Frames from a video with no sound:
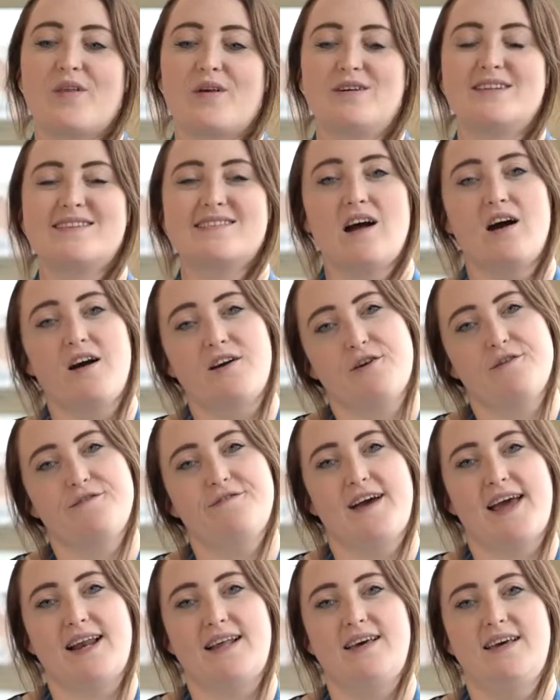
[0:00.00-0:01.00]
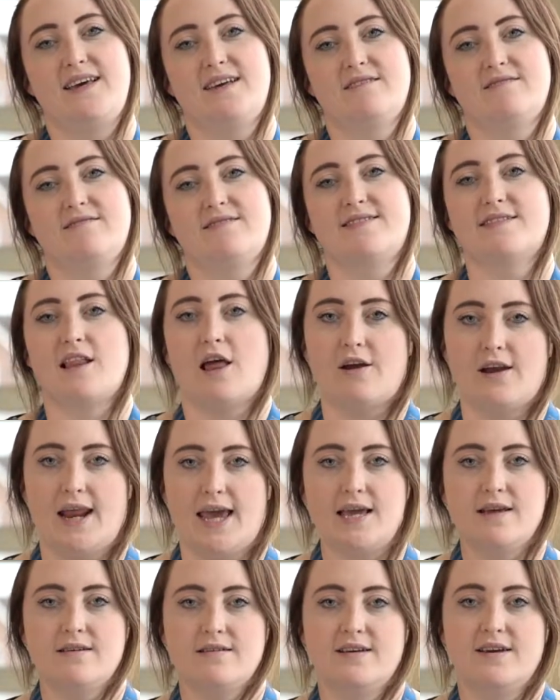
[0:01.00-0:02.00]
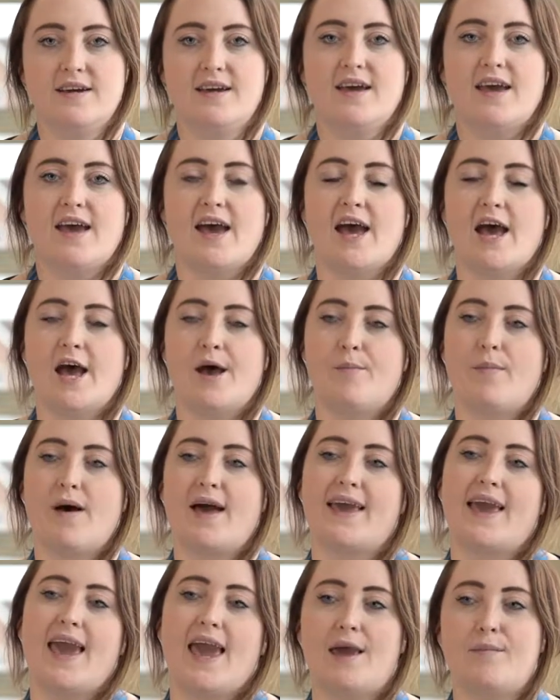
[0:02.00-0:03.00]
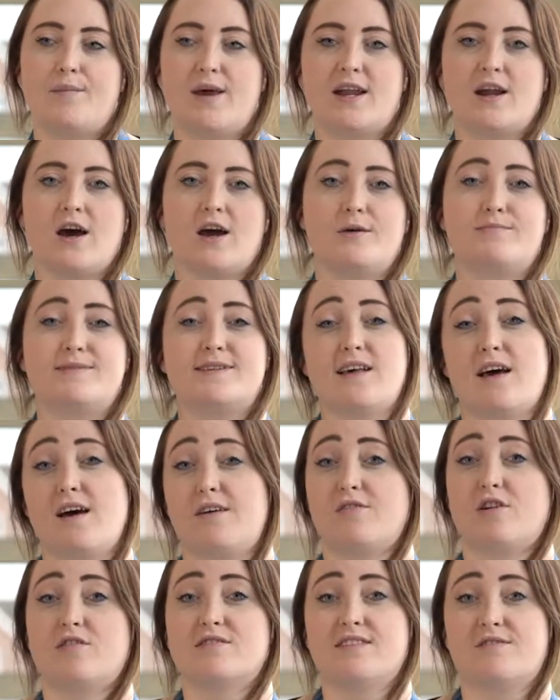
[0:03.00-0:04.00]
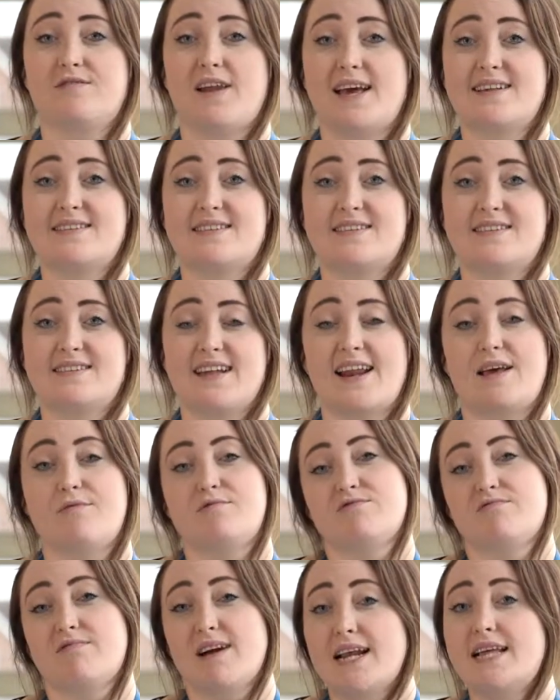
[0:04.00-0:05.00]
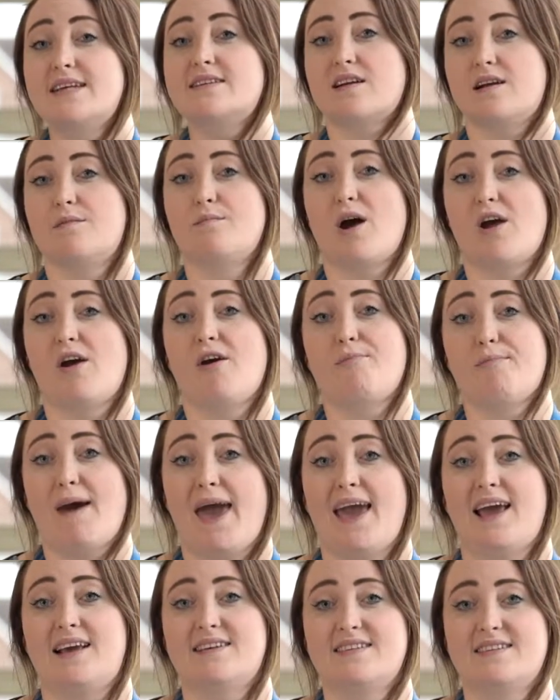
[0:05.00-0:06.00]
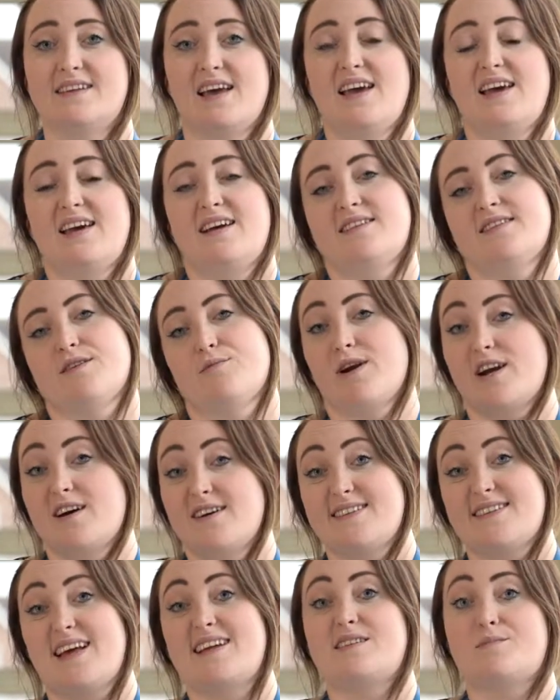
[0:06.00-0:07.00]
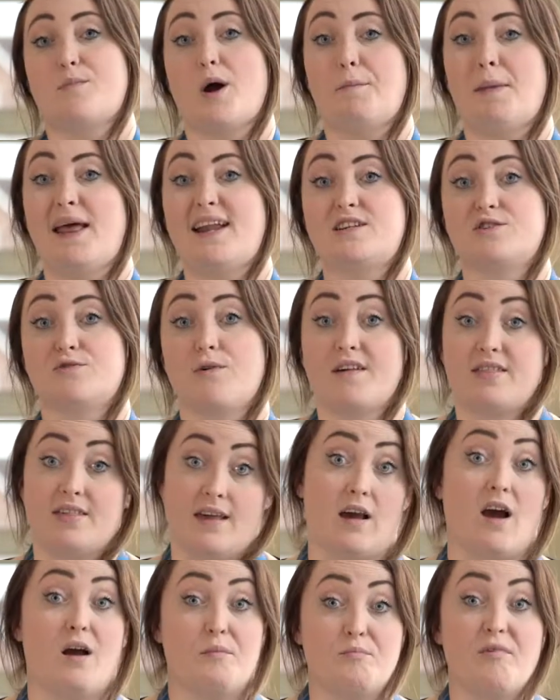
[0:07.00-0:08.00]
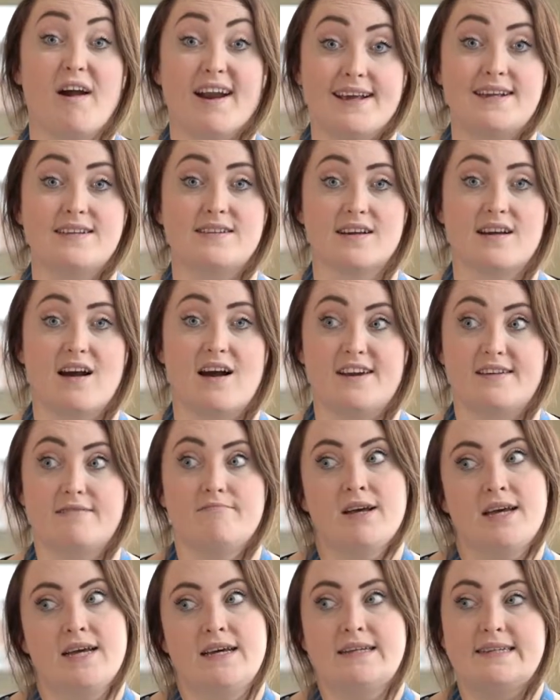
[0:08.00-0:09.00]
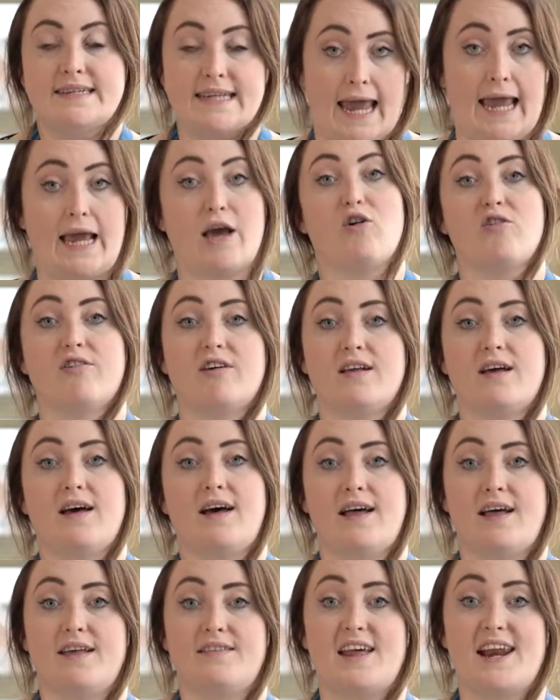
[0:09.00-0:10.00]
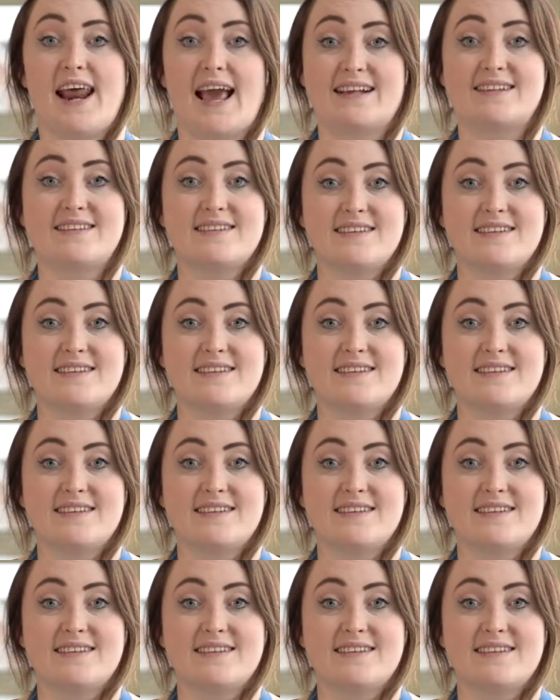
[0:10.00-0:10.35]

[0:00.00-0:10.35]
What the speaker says: We started off fairly slowly. I came in, I observed lots of lessons, and it was really done at my own pace. So when I said to my mentor, I think I'm ready to kind of take on the next